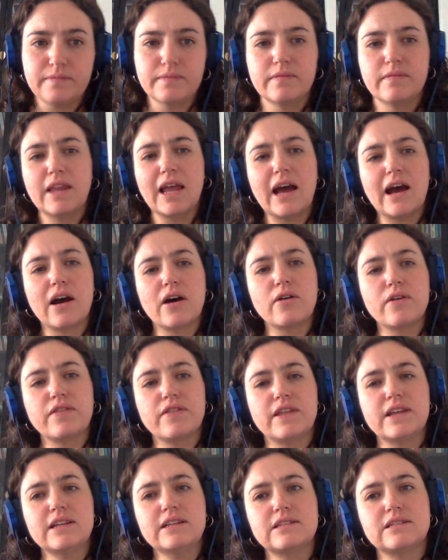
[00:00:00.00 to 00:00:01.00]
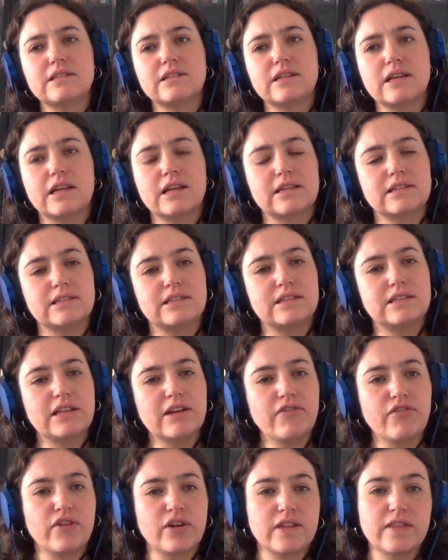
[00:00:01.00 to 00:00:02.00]
Now, this is
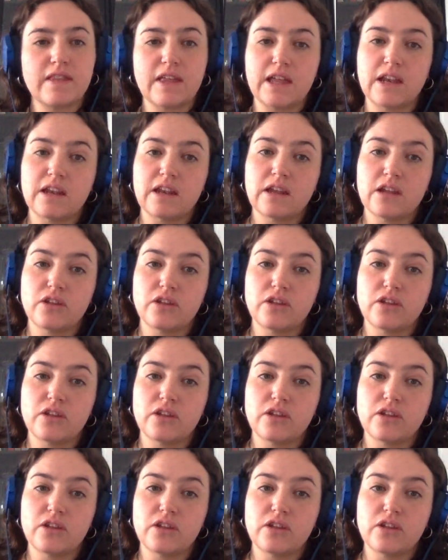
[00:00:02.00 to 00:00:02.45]
different than